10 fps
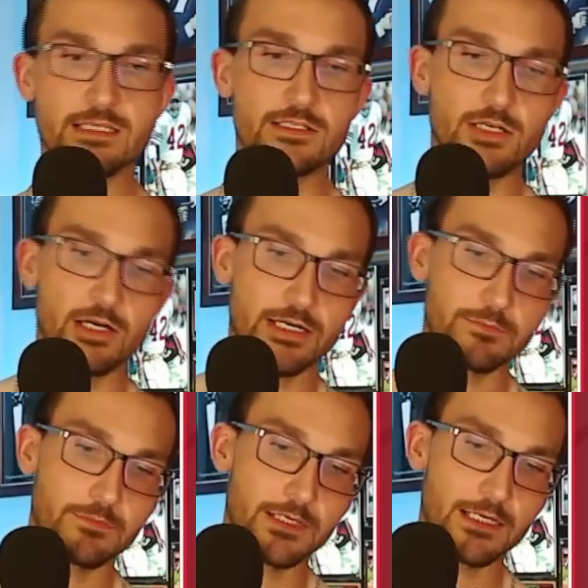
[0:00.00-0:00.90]
The
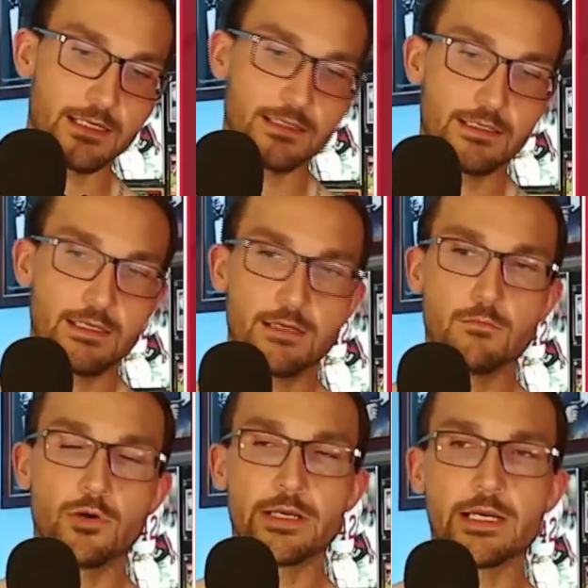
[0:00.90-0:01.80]
Target
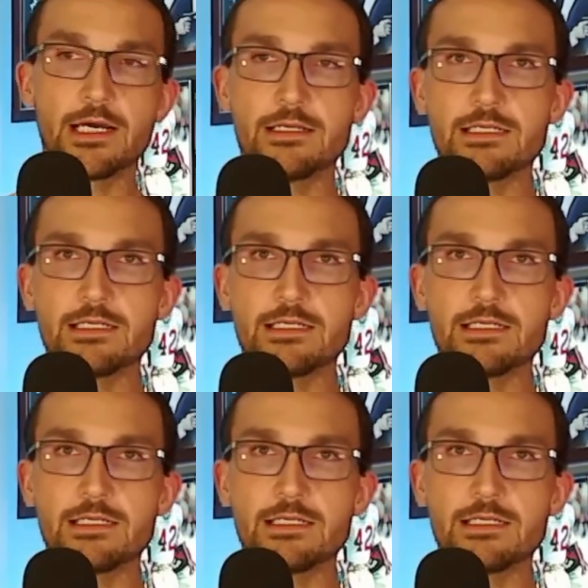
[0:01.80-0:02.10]
boycott